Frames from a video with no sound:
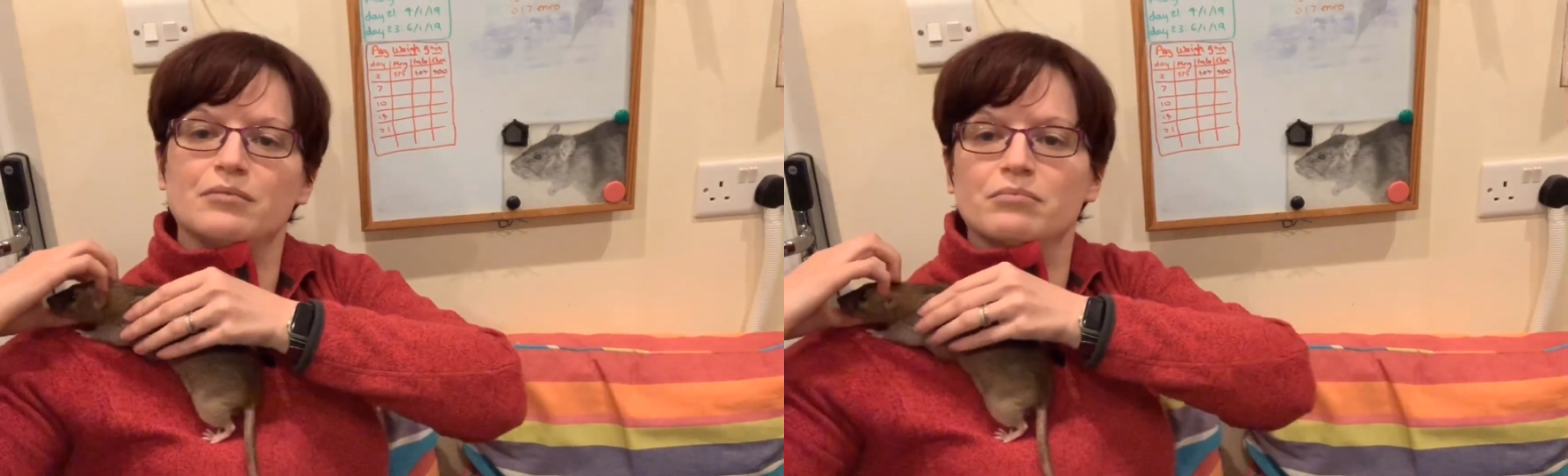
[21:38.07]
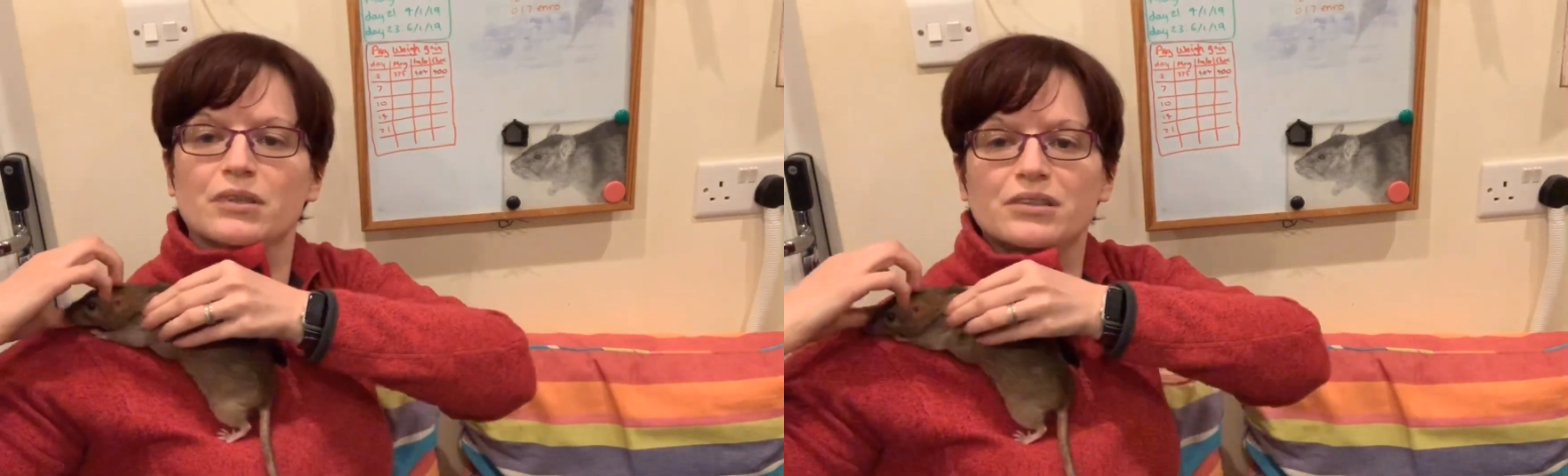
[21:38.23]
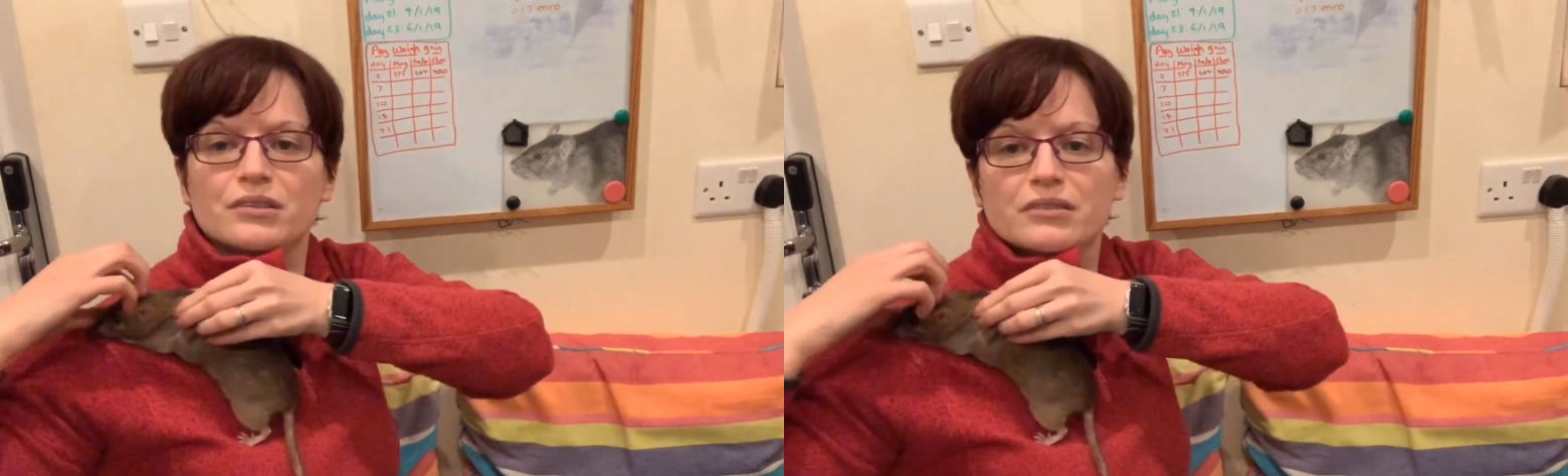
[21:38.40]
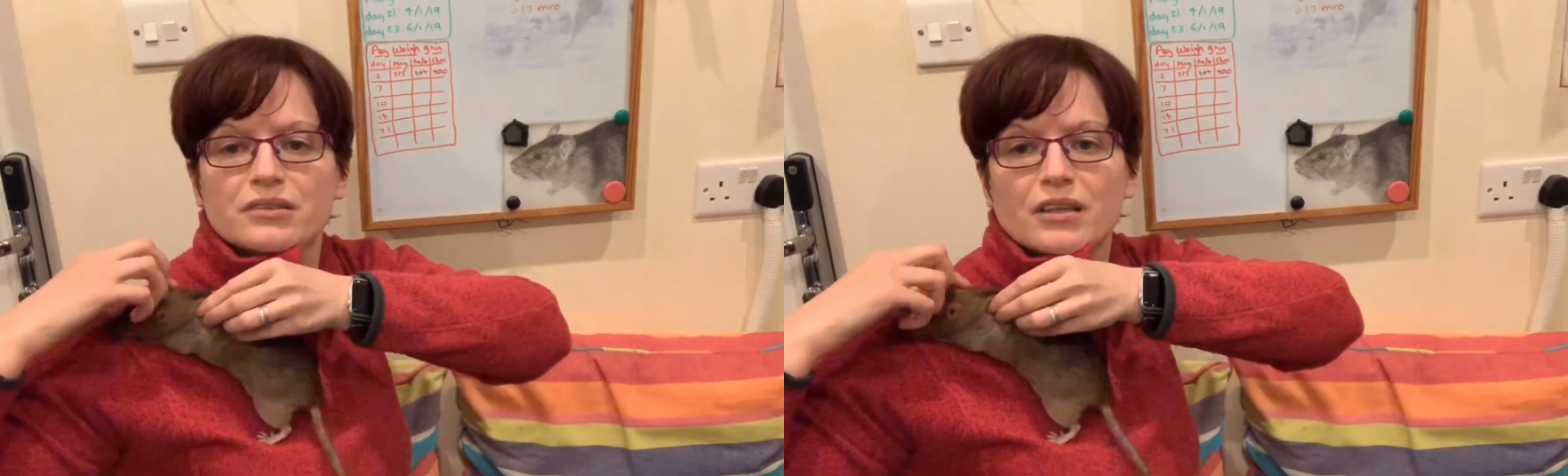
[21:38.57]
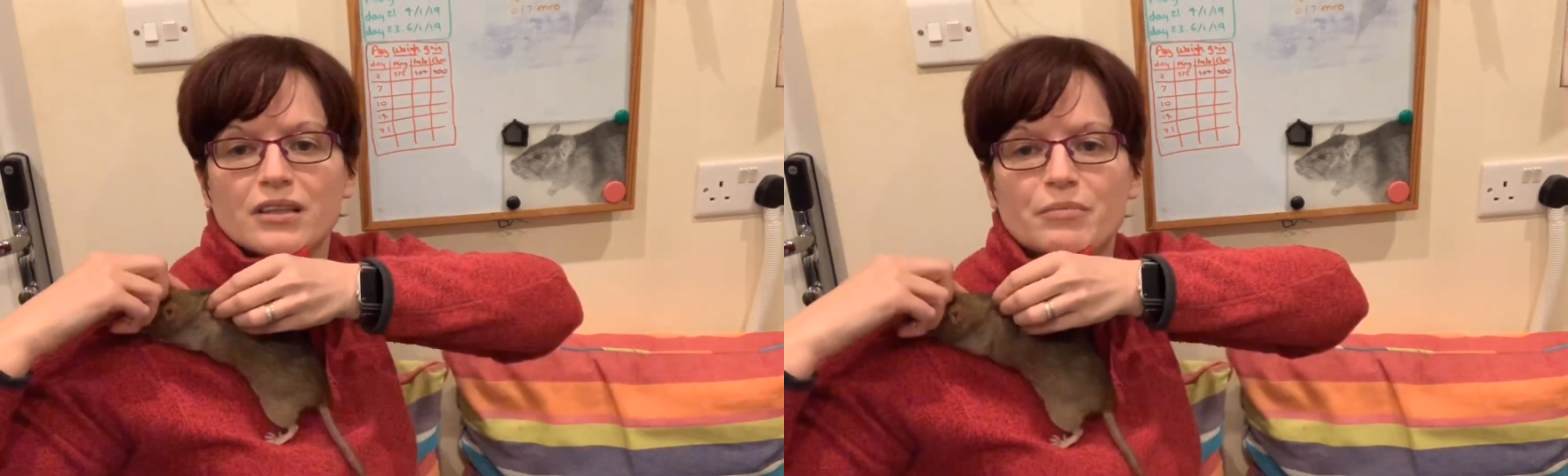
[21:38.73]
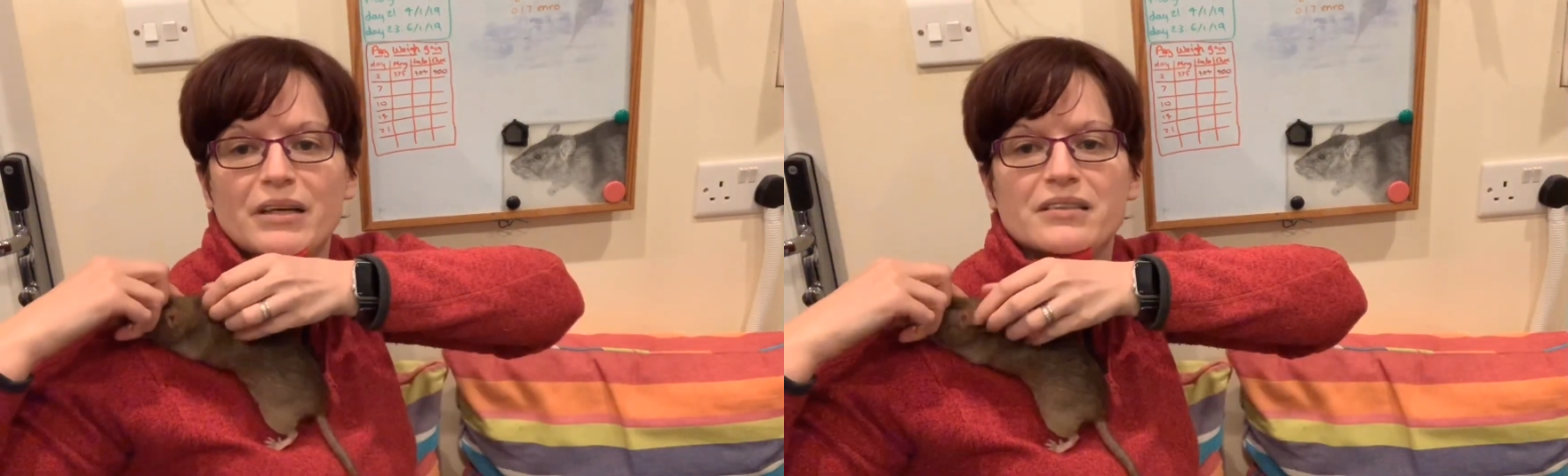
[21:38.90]
Monster is
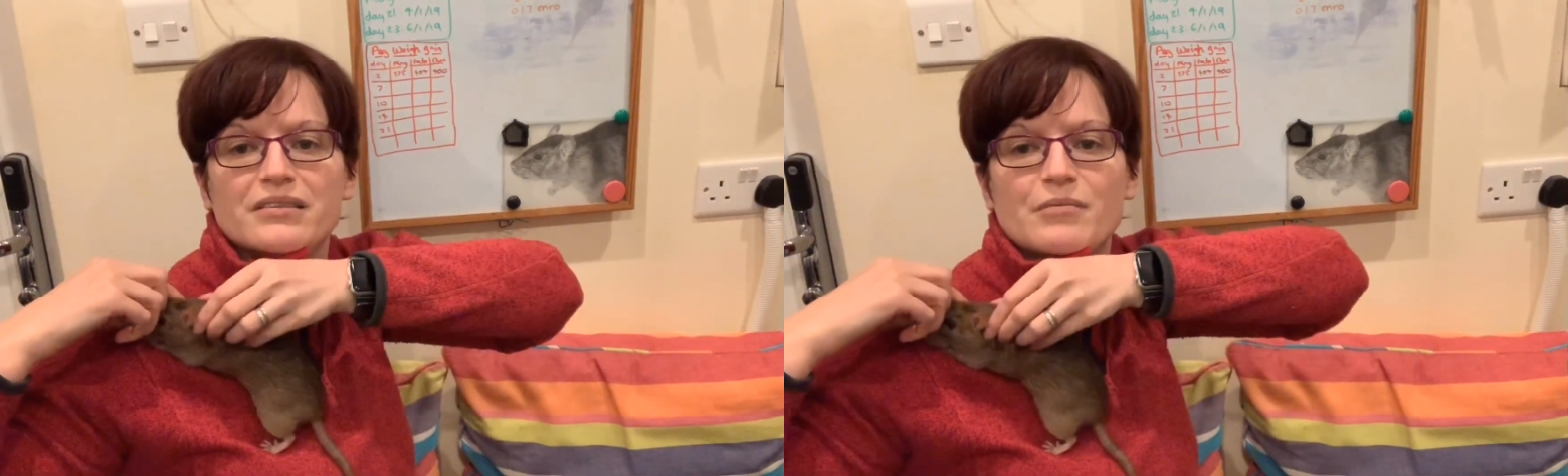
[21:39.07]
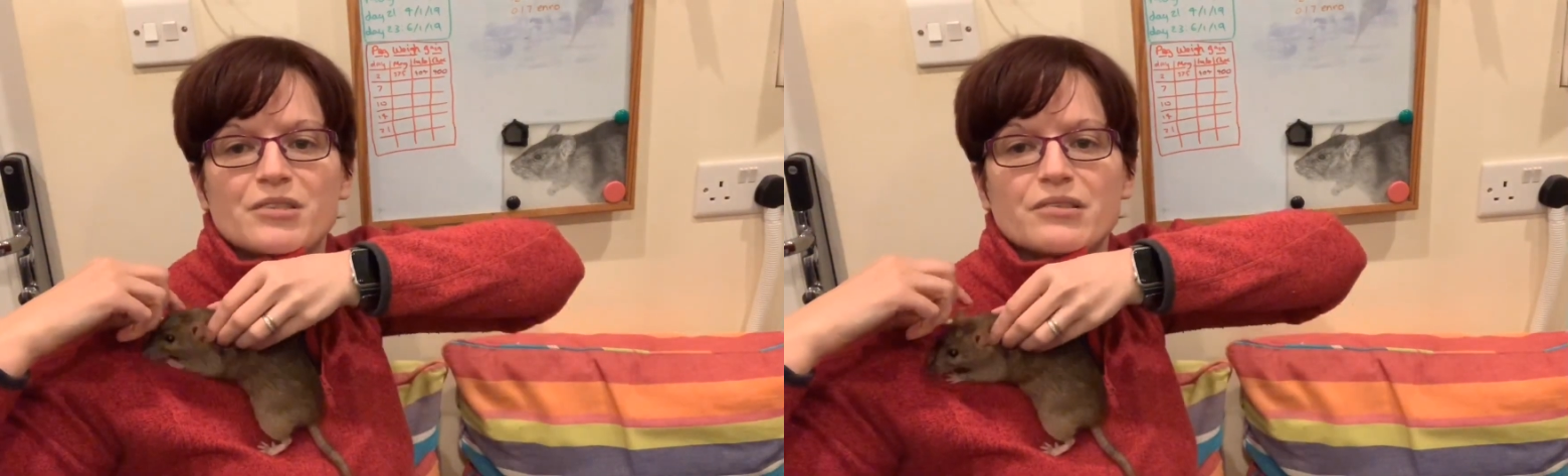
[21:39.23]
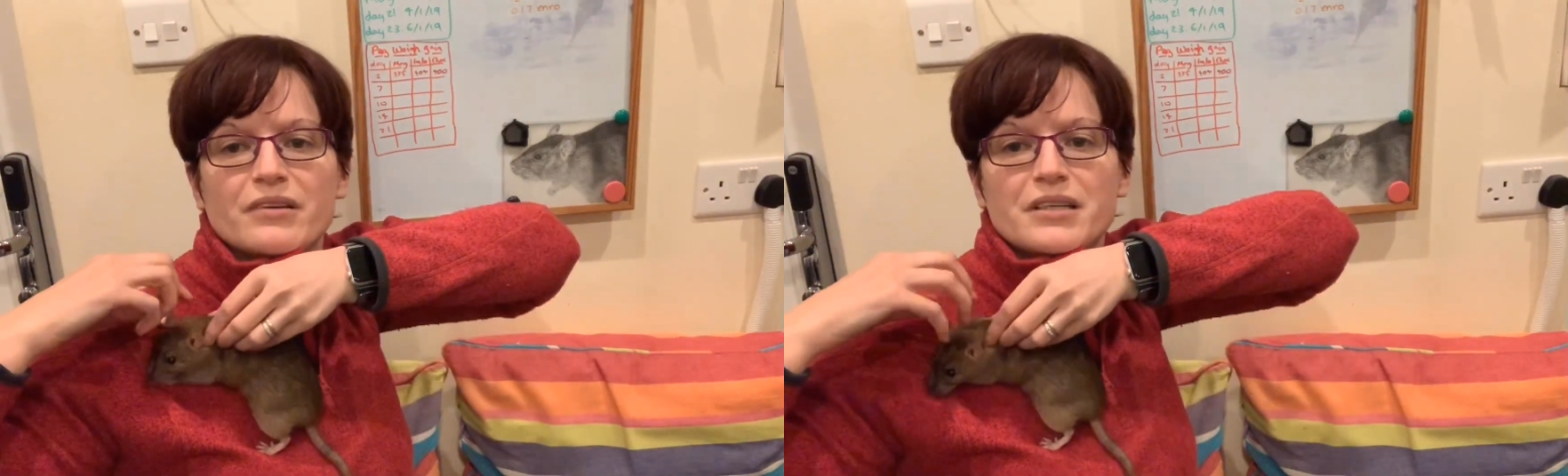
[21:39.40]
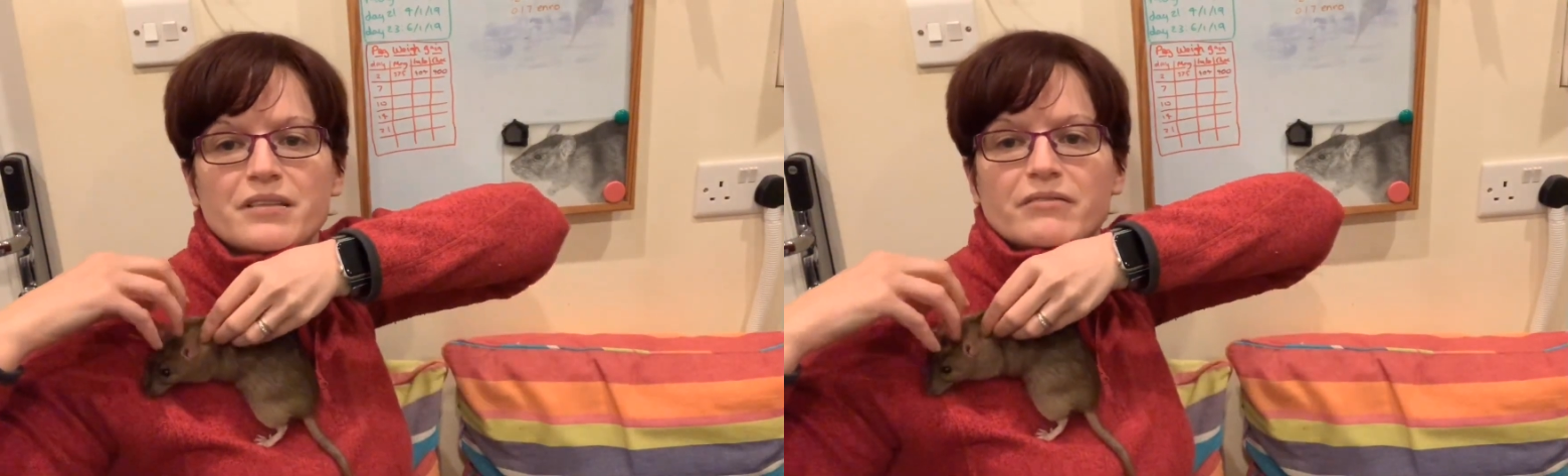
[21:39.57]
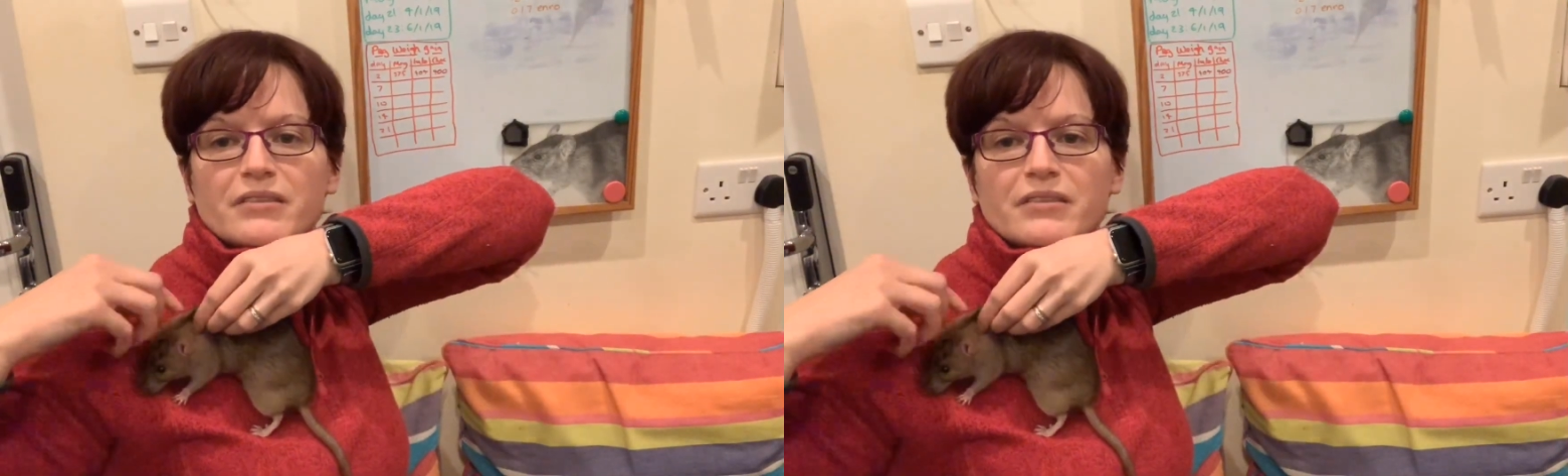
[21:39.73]
not the best demonstration